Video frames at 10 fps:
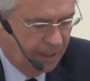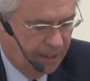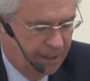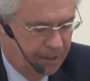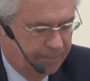
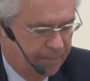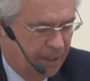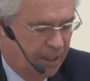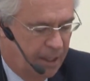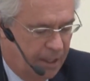
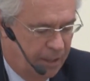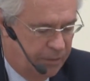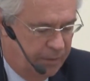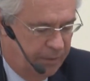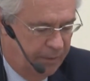
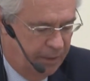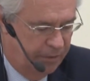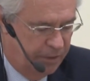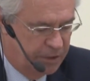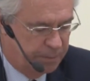The
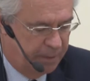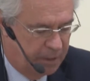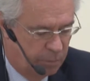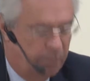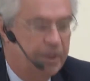third
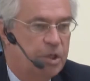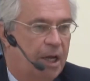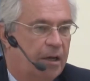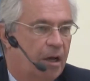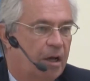speaker will be
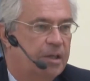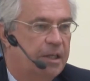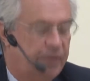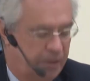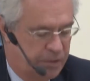Jane
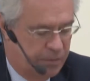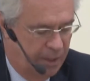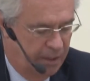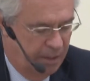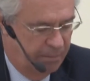Hardy, the
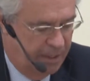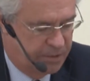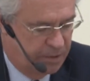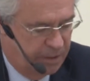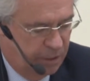Australian
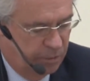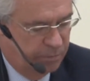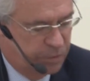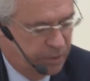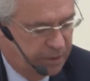ambassador here in
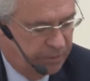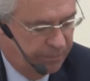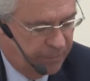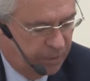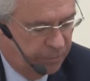Madrid.
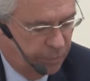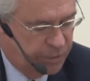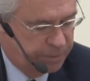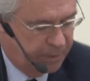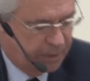The fourth
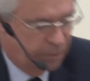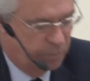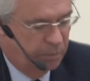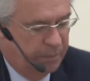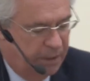speaker
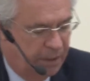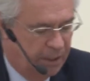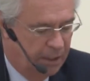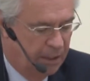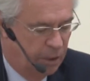will be
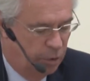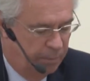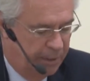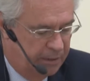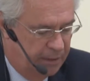
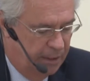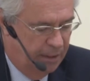Roberta